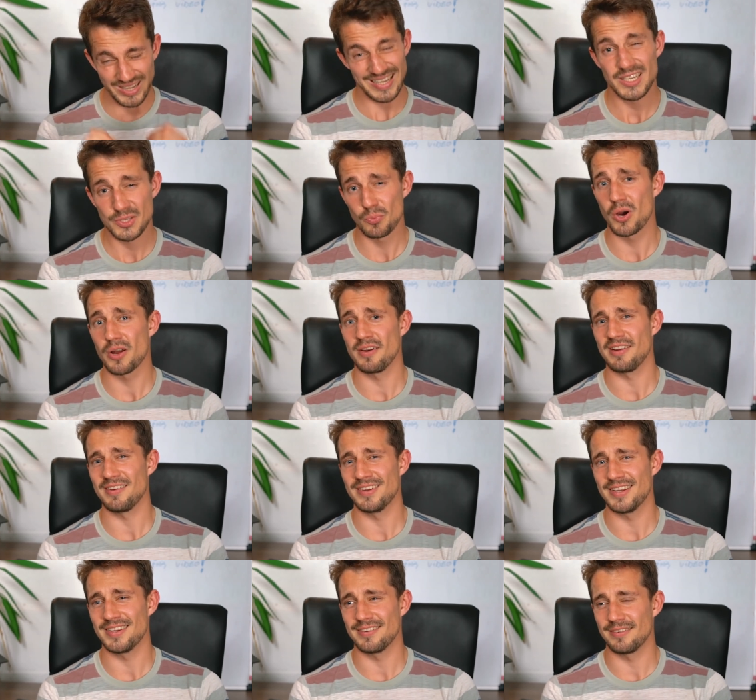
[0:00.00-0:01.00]
With this one
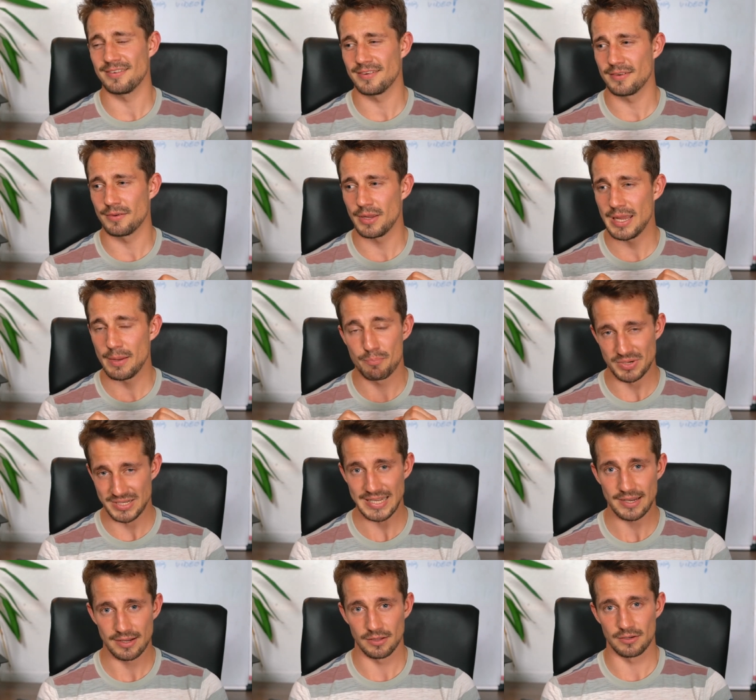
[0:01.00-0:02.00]
in
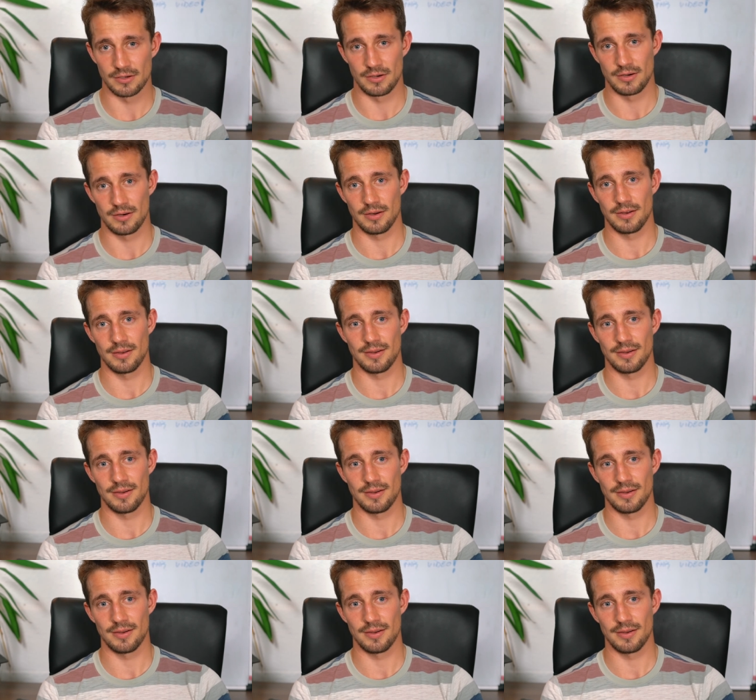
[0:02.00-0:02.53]
particular,